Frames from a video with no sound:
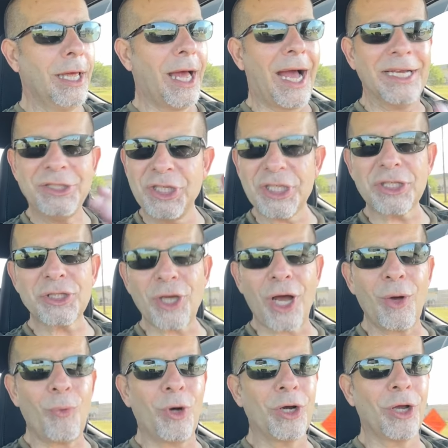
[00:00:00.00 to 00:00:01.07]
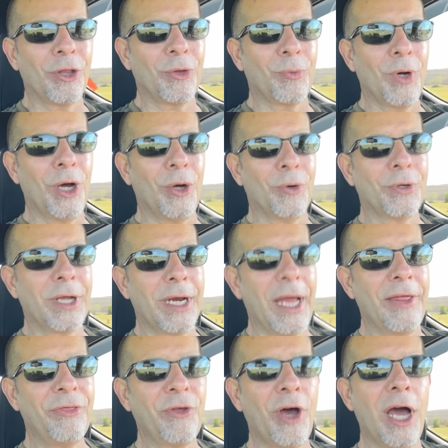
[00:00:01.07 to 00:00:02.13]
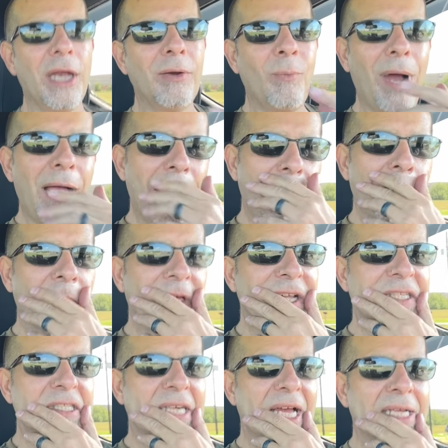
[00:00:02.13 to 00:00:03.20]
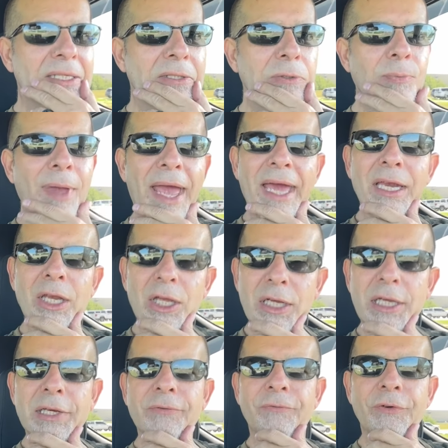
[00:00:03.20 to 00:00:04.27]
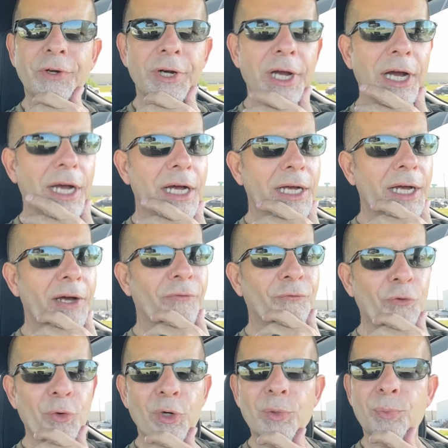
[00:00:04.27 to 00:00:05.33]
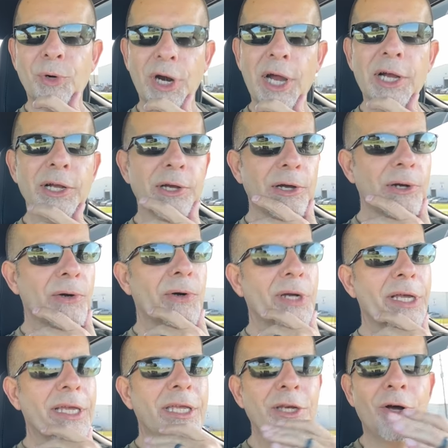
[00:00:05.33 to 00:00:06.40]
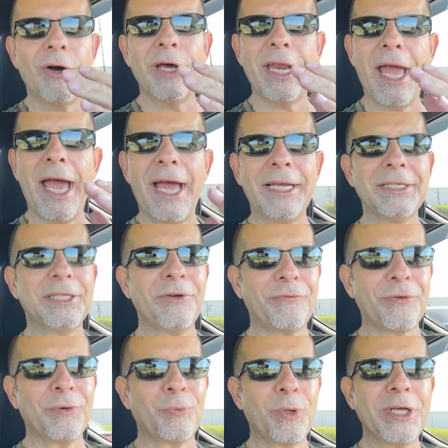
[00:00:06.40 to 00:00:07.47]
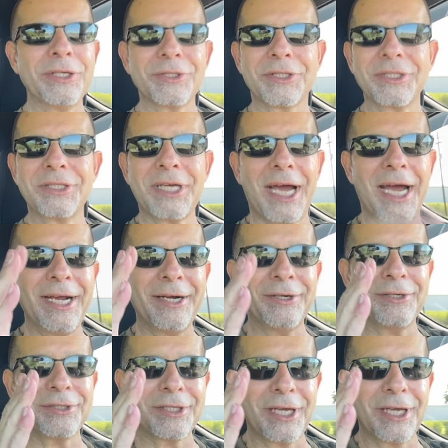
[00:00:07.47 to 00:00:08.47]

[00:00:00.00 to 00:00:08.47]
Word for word: I just saw one on the road and I thought, wow, that's not too bad looking for a, a Ford Bronco. You know, it had different wheels and tires.